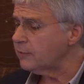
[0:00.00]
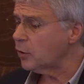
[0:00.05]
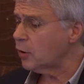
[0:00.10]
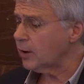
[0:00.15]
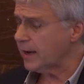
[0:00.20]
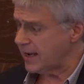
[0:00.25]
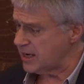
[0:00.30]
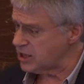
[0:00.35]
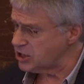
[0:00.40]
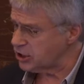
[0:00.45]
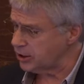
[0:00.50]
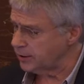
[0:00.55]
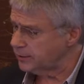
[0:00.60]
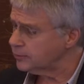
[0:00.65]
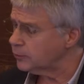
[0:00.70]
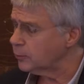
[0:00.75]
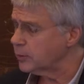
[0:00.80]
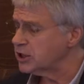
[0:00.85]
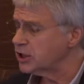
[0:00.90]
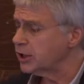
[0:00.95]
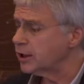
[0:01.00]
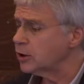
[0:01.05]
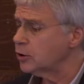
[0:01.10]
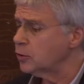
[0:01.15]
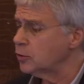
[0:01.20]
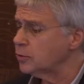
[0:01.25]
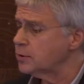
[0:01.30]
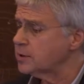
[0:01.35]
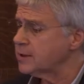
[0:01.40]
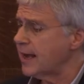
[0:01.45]
locations, which
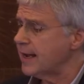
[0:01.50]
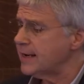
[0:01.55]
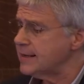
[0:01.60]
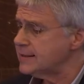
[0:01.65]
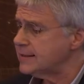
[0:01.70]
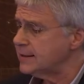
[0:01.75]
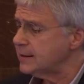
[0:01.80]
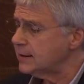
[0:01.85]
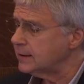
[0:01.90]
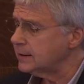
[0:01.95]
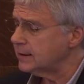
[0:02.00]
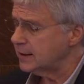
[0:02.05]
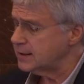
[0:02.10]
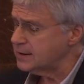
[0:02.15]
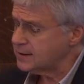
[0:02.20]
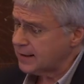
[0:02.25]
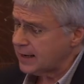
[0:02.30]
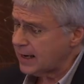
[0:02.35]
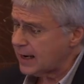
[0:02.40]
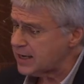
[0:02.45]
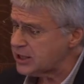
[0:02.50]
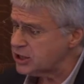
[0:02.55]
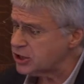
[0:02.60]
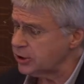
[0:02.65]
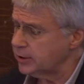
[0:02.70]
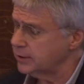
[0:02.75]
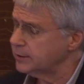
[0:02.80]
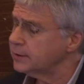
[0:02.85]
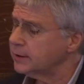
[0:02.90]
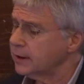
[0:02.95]
includes 18
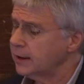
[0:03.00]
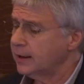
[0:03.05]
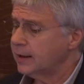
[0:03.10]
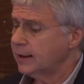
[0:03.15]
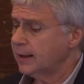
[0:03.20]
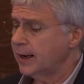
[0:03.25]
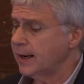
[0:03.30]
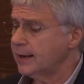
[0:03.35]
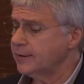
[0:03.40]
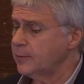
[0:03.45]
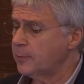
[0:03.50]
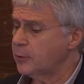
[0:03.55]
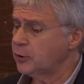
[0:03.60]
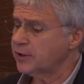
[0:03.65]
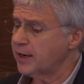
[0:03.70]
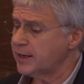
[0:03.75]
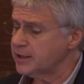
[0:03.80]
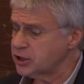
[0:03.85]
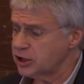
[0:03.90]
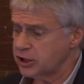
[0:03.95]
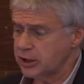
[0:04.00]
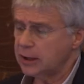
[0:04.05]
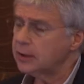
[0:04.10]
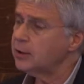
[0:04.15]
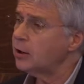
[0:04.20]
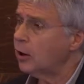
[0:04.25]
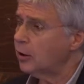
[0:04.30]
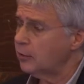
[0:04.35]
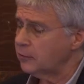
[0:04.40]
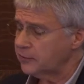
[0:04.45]
installations and a
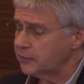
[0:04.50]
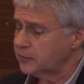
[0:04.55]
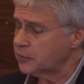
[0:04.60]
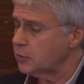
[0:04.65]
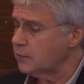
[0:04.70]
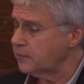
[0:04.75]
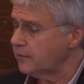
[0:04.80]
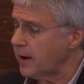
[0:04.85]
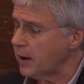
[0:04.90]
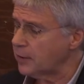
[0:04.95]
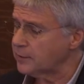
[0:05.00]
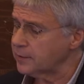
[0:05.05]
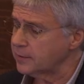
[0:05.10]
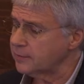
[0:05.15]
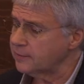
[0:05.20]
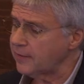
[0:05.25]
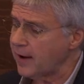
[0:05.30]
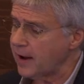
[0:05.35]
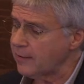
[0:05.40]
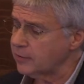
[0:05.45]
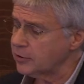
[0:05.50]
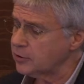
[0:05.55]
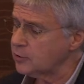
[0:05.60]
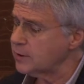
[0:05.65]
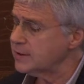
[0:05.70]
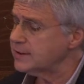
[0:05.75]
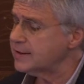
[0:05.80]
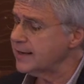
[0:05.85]
potential of 2,500